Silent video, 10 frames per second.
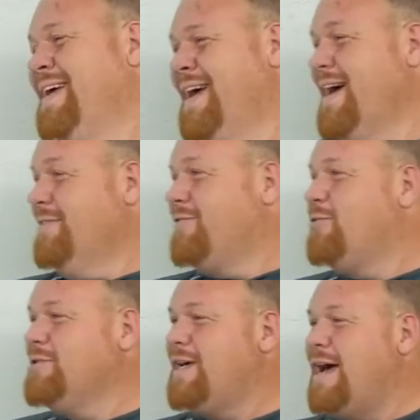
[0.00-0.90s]
And of
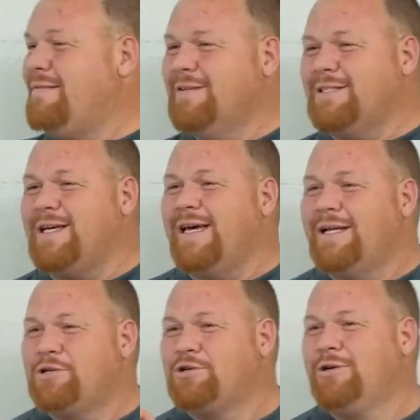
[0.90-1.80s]
course I have this
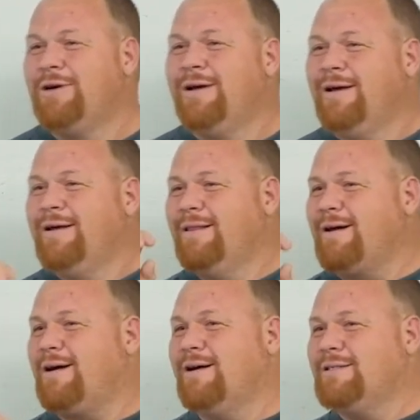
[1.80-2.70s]
itch
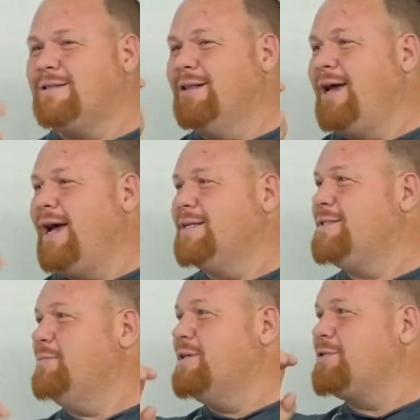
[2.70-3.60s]
that constantly has
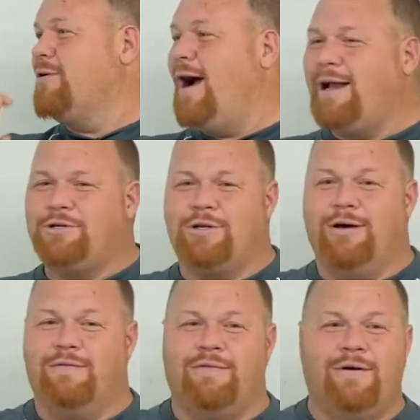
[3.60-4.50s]
to be scratched
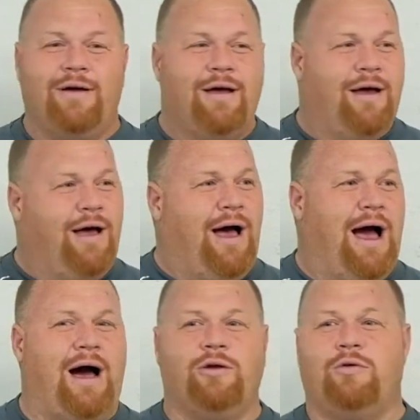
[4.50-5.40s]
of
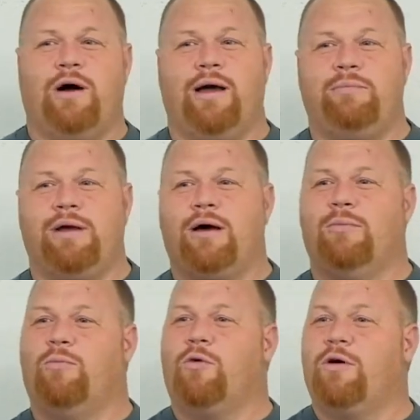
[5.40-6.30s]
how do I
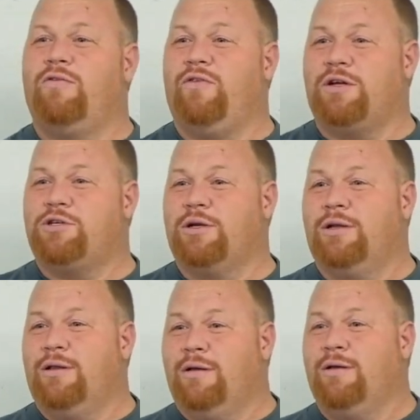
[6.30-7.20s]
become more
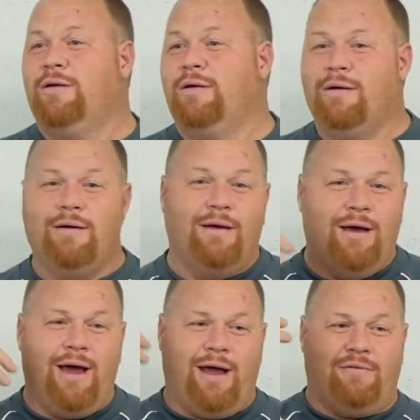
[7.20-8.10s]
efficient
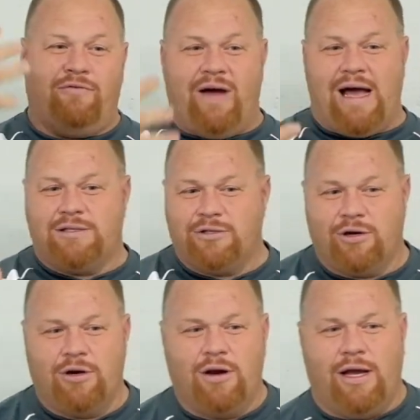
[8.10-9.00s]
and
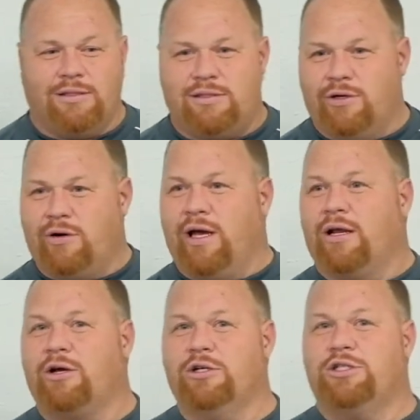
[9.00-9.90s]
faster and still get
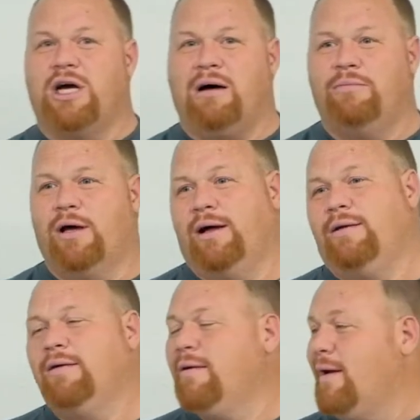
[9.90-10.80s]
a good job
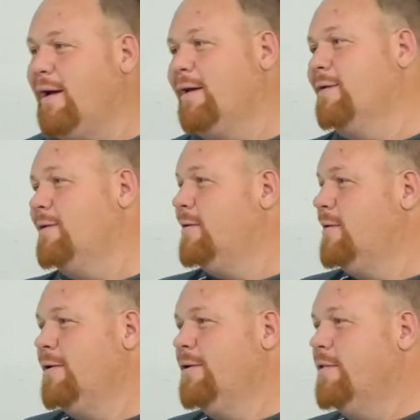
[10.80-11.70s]
done. And
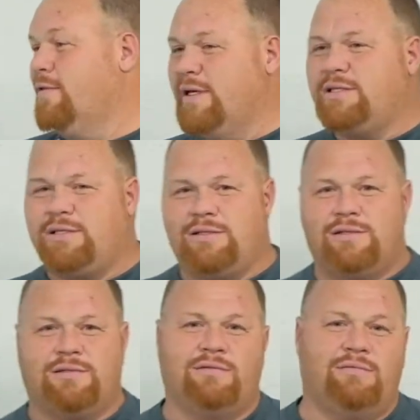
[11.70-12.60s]

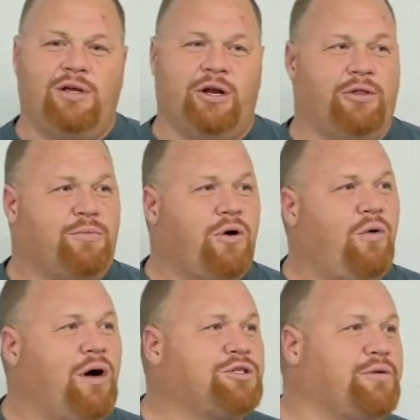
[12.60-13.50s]
this, you know, the
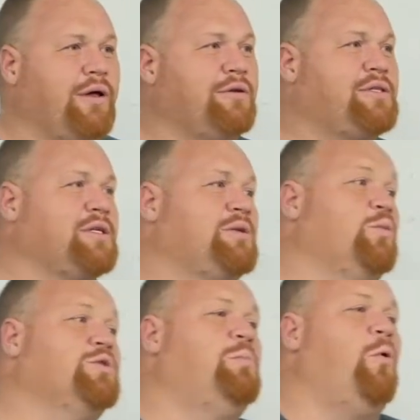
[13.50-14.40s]
ProWash Trailer
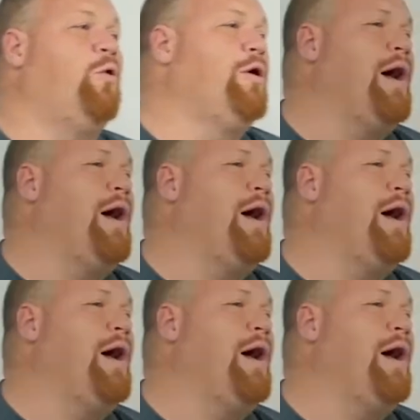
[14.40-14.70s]
System was born